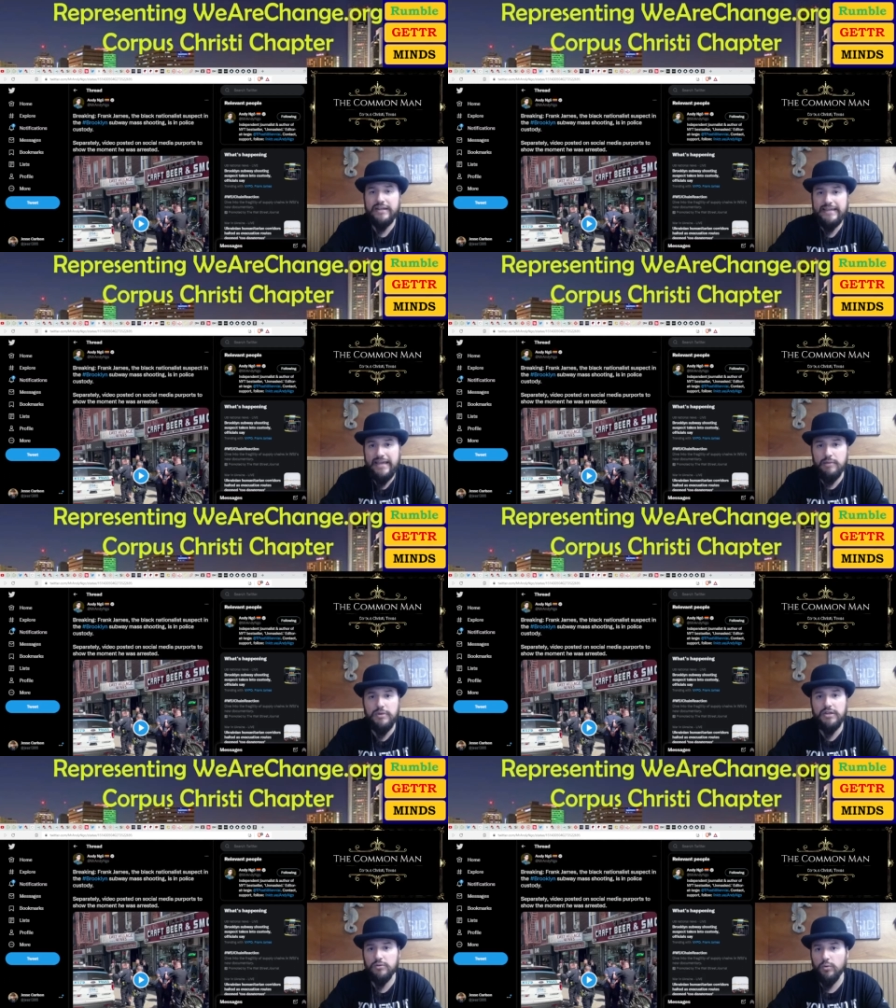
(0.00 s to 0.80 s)
It can't
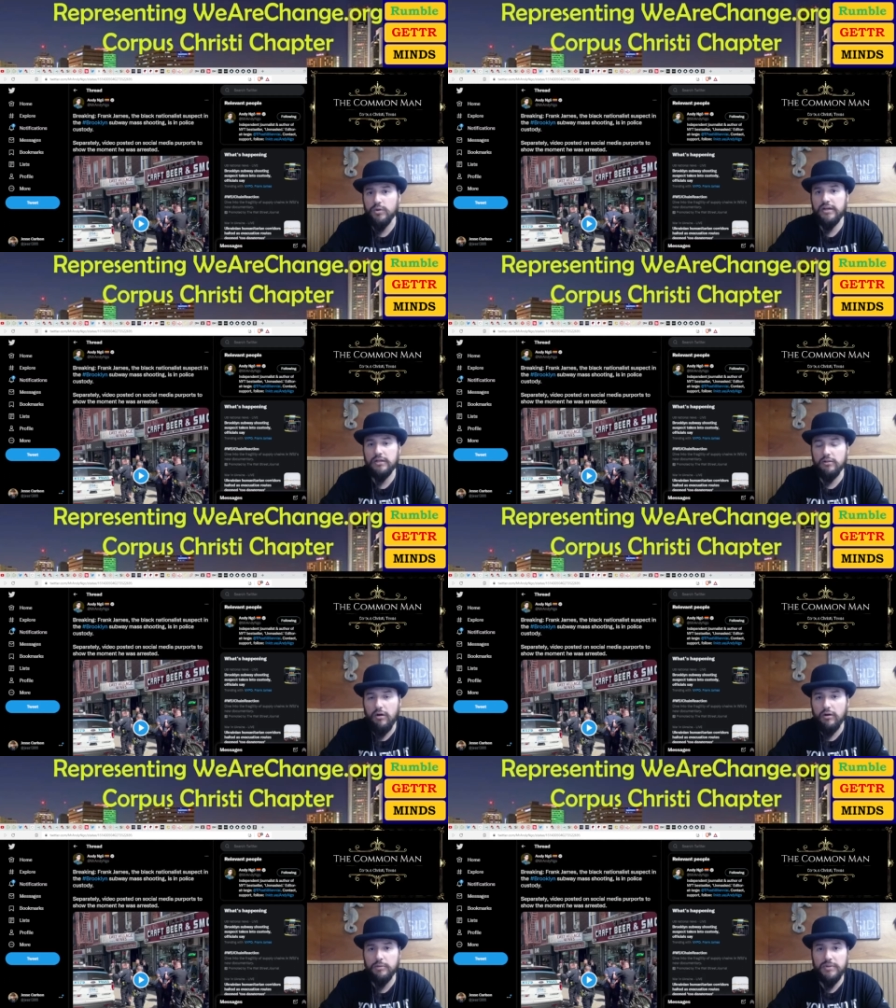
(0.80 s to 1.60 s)
be ignored any
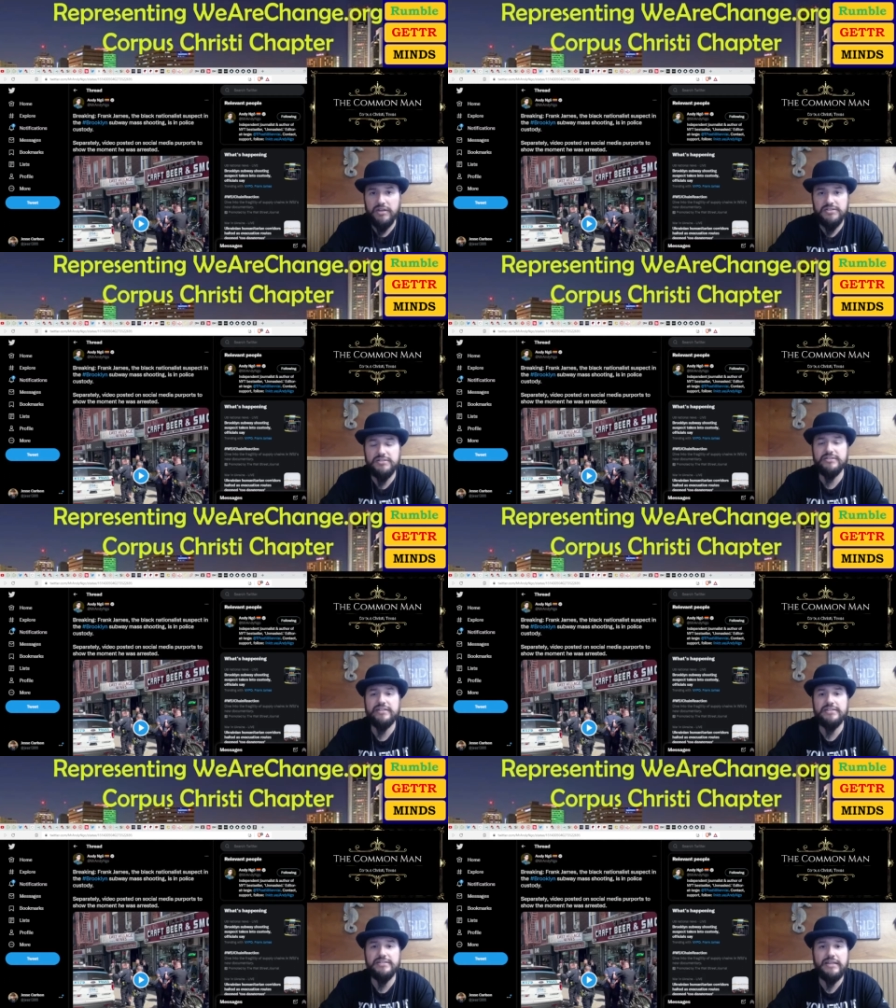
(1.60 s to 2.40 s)
longer because
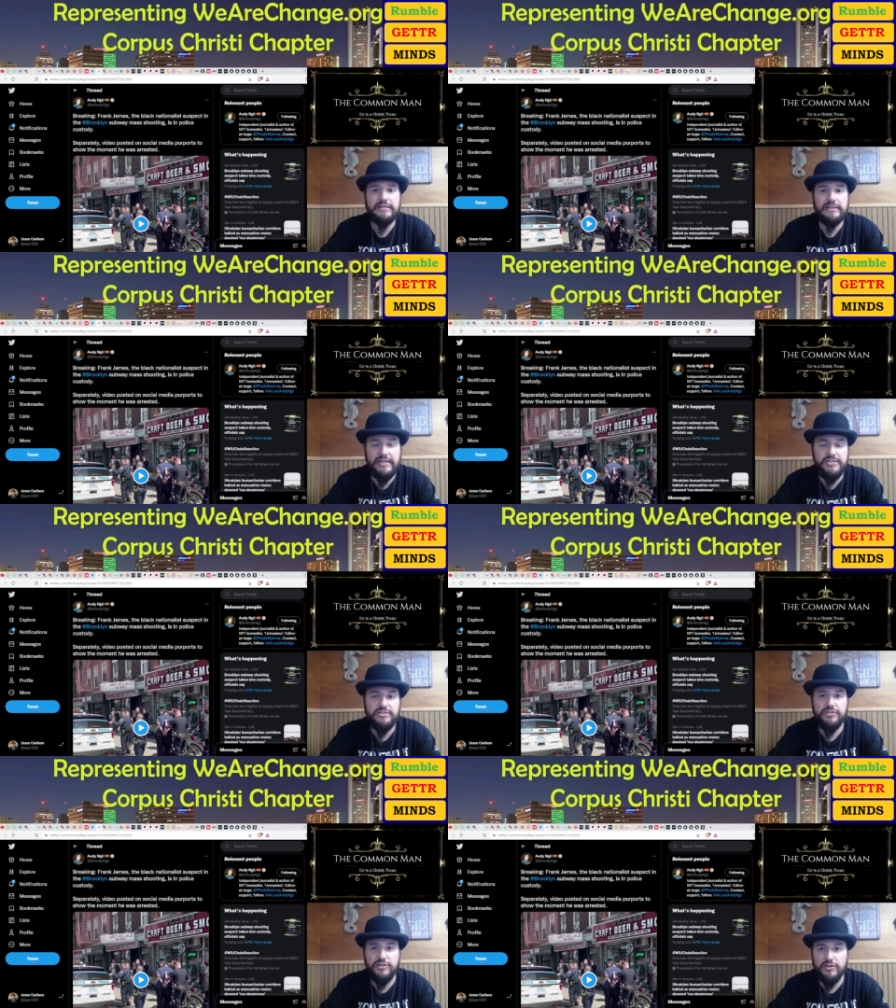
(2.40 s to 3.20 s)
this is at
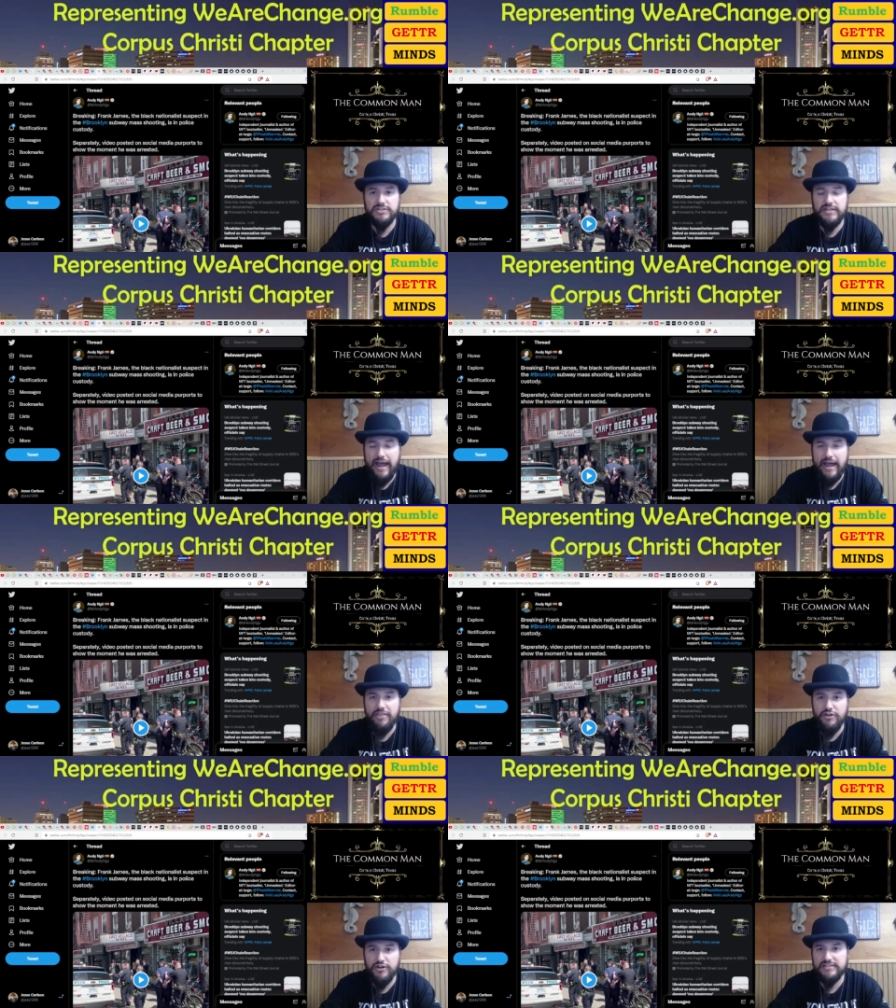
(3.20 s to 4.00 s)
least the third
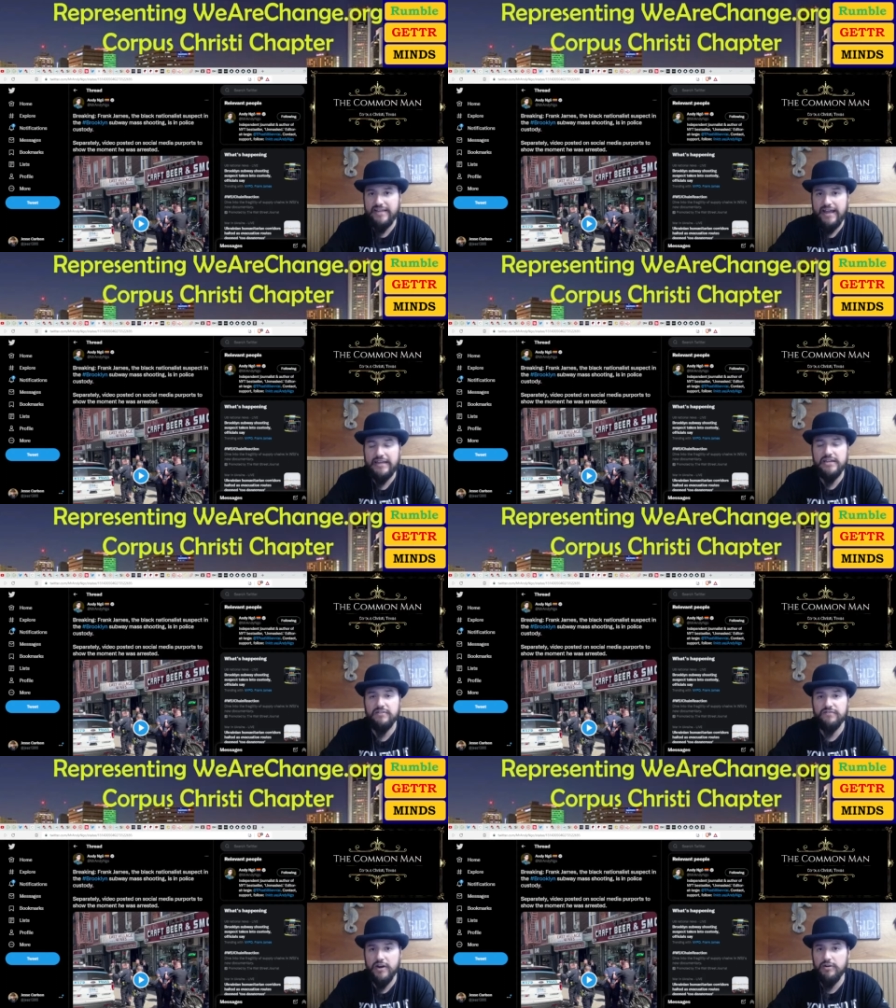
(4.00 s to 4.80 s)
third attack in
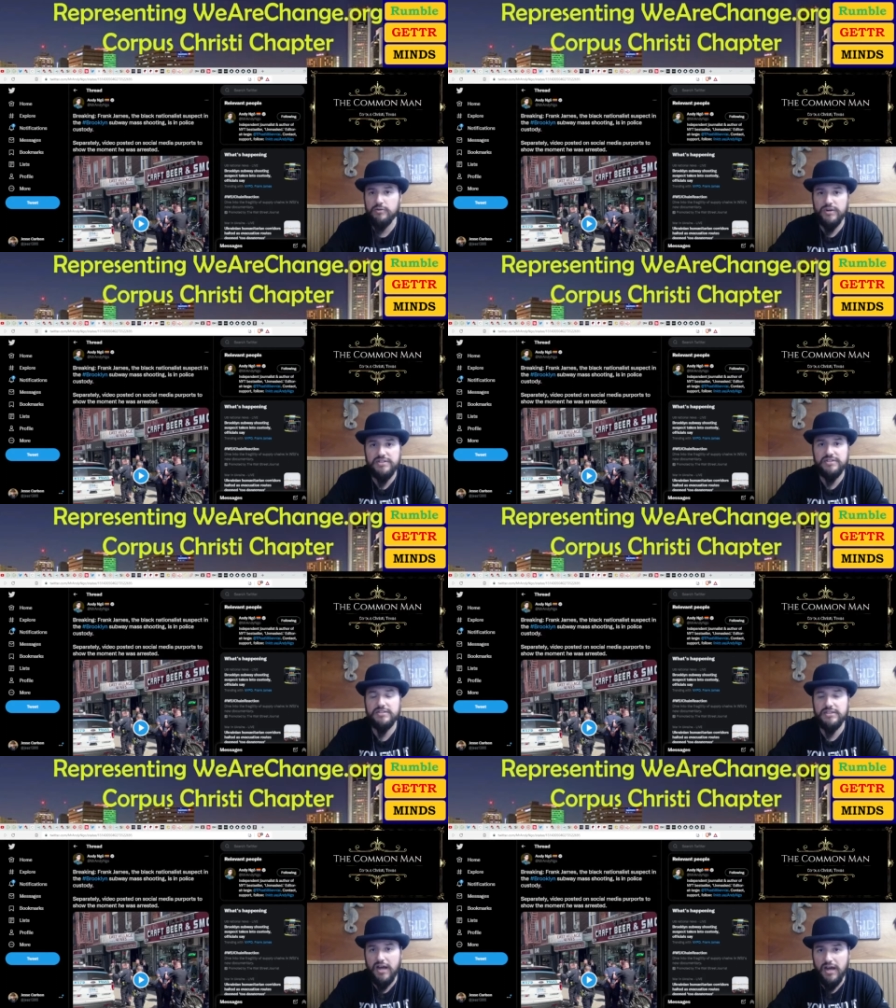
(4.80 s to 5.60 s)
a very
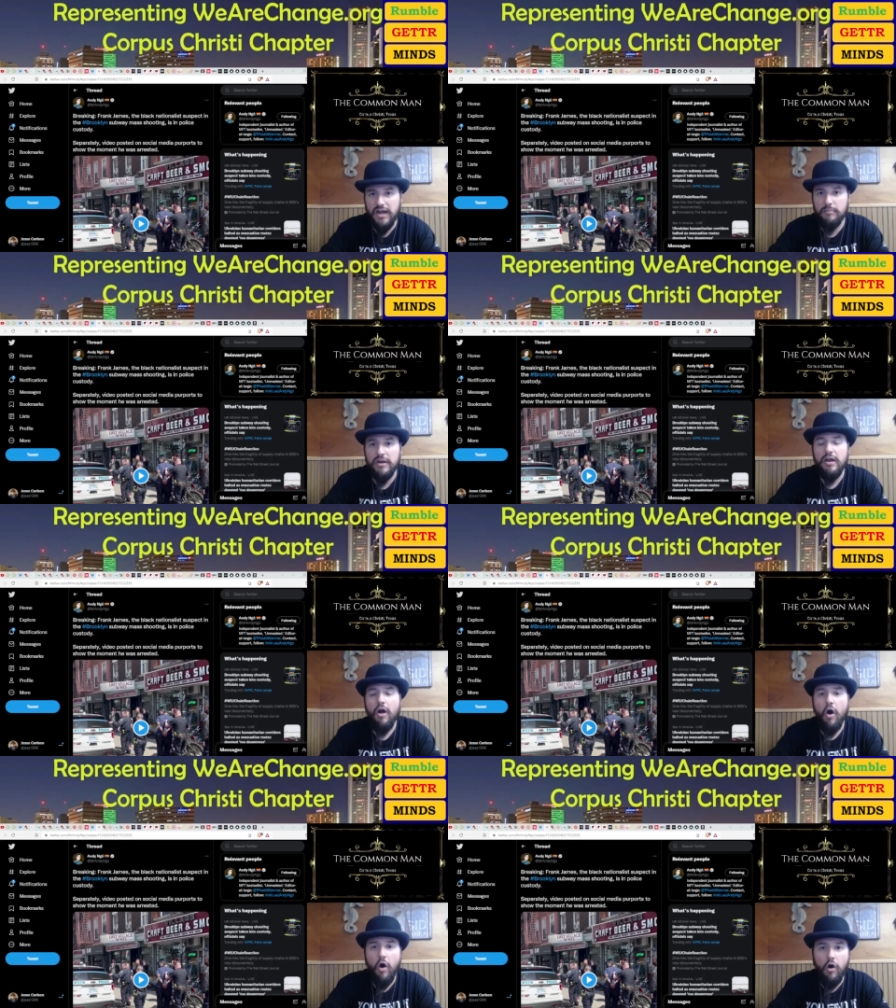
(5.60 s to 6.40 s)
recent time,
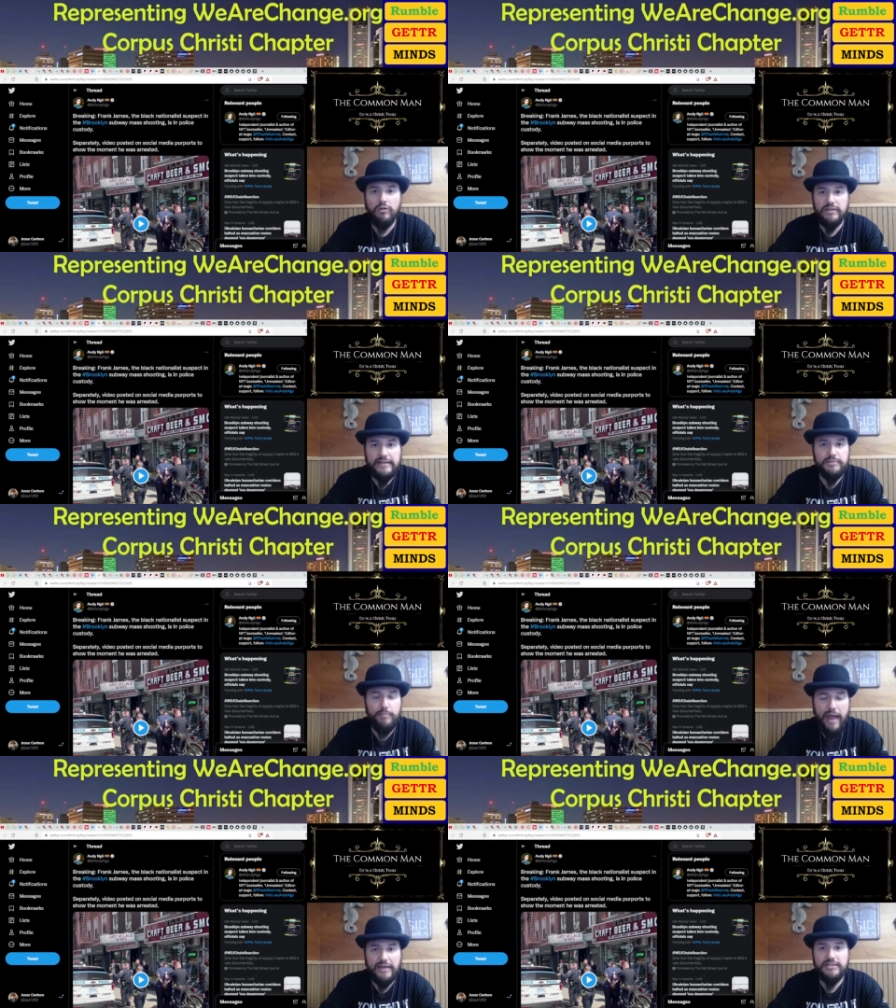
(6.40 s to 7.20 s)
all linked
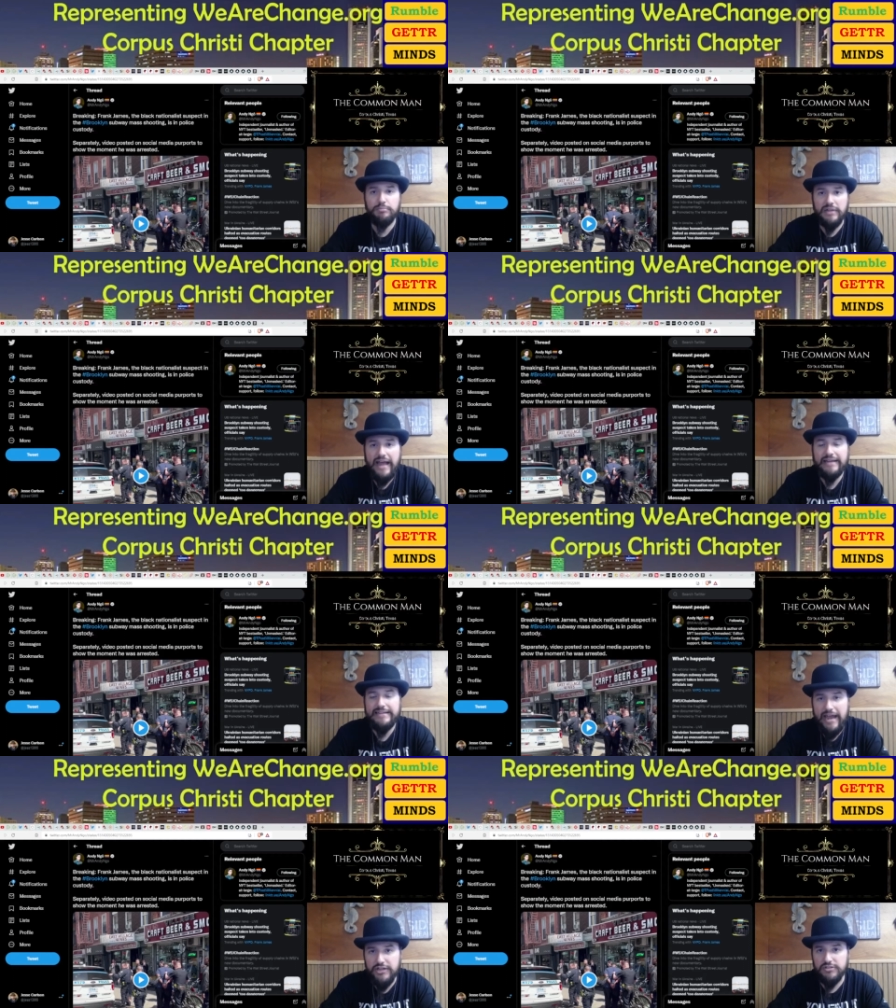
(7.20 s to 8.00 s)
back to black
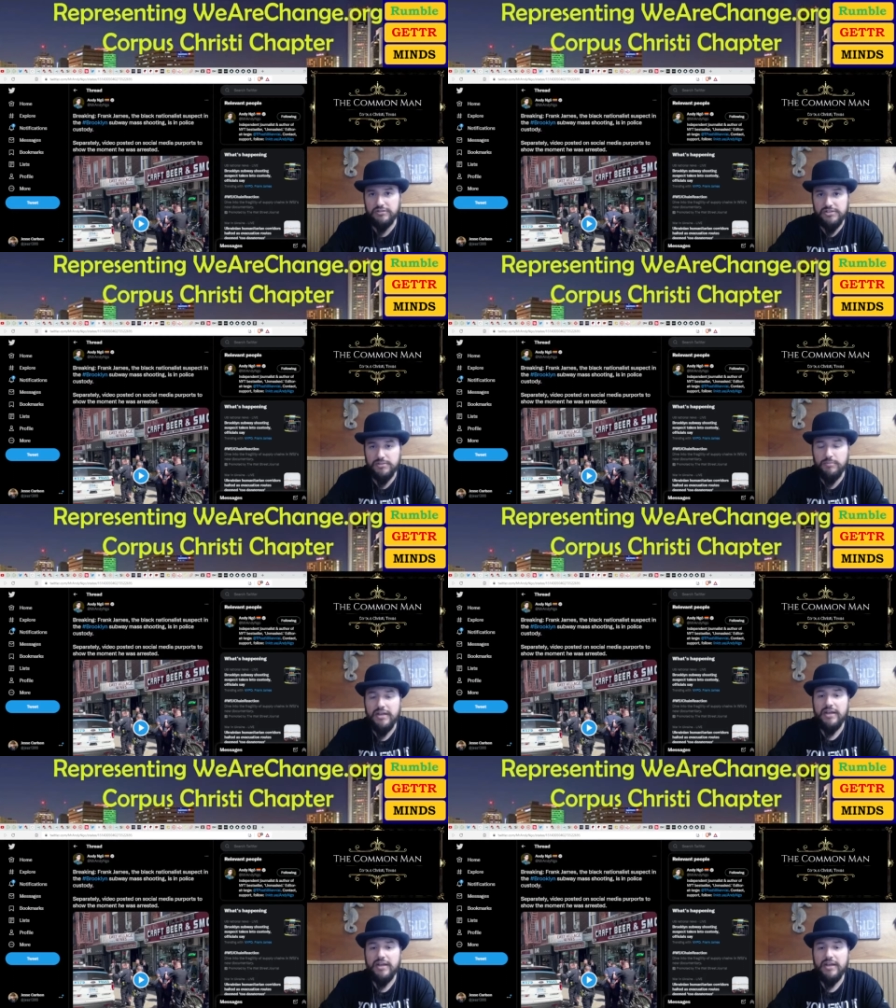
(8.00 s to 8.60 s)
nationalism.